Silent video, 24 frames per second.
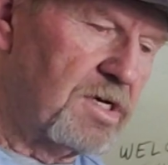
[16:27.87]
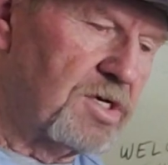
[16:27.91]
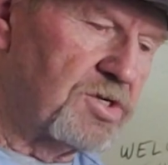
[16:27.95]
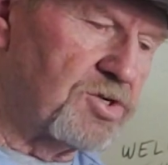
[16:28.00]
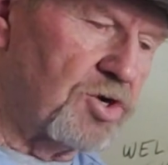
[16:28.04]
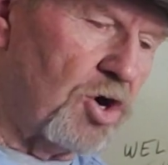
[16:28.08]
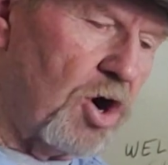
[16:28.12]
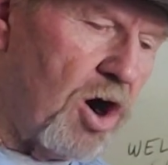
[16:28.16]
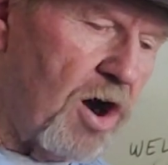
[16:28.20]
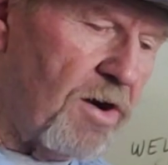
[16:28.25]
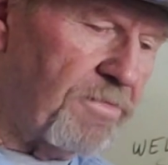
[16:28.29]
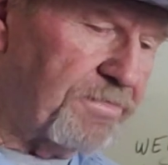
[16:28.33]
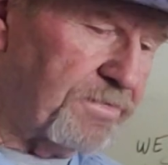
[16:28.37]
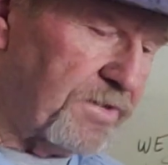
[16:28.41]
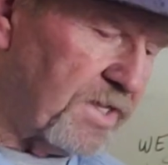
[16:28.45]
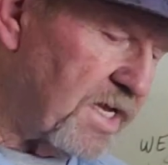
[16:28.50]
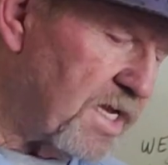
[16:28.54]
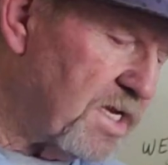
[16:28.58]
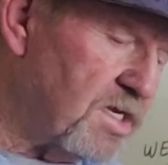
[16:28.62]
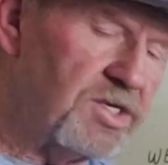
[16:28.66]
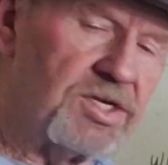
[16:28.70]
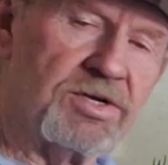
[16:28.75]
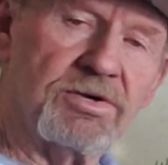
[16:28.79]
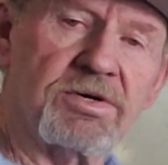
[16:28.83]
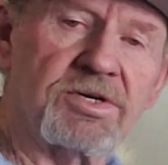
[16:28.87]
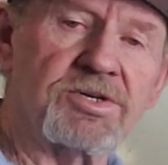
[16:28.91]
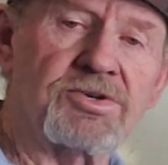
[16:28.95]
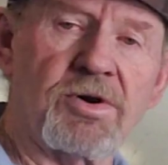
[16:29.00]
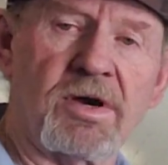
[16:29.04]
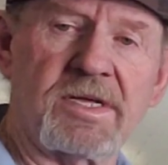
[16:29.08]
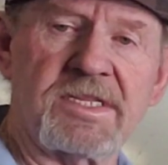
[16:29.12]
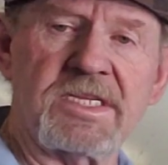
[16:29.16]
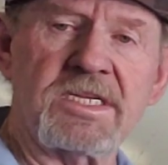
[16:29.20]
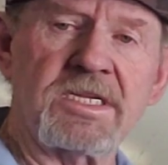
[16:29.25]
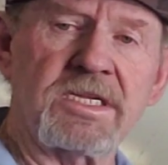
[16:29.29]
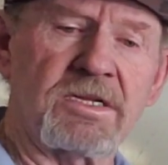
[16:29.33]
So hopefully you
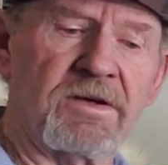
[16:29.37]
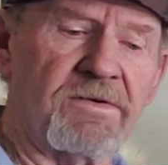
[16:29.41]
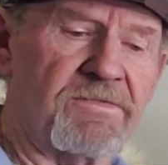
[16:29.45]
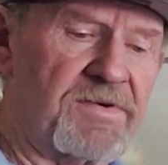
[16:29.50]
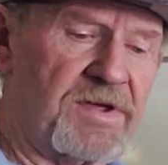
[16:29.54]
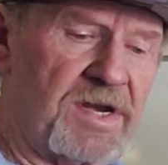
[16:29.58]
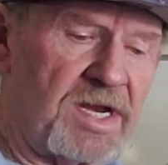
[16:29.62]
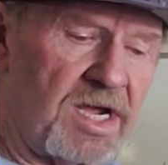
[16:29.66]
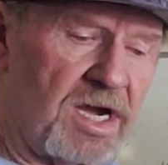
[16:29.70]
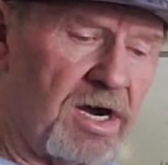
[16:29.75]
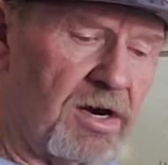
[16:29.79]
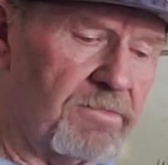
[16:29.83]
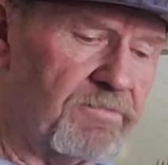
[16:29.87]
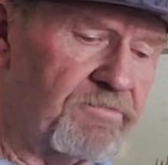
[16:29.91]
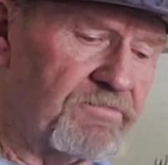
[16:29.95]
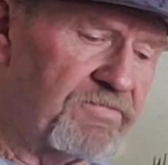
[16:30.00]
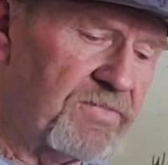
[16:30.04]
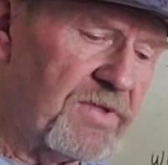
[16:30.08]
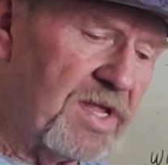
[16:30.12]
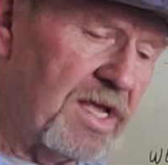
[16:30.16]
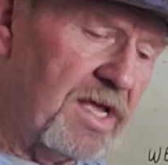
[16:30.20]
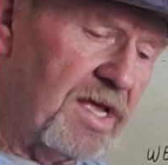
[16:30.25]
enjoyed this little video,